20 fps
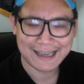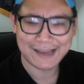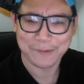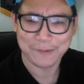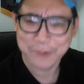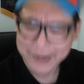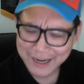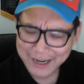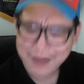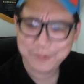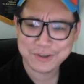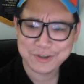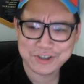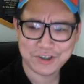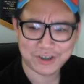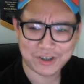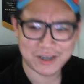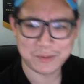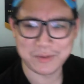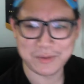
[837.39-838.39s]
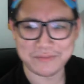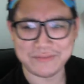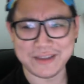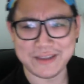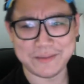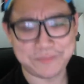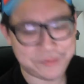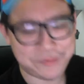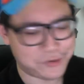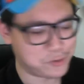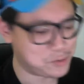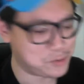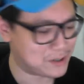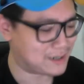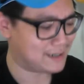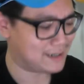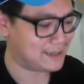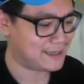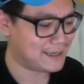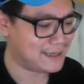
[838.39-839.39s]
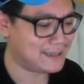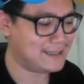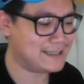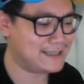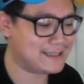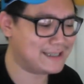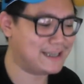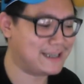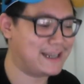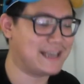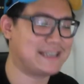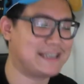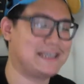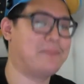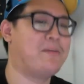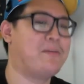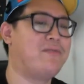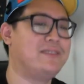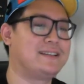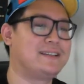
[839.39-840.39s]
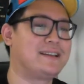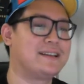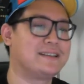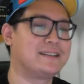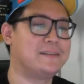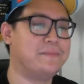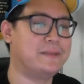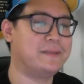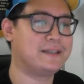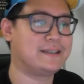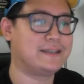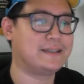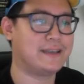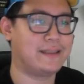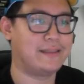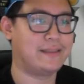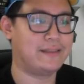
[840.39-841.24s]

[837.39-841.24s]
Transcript: When I was talking with the brewer, he did say that some of his customers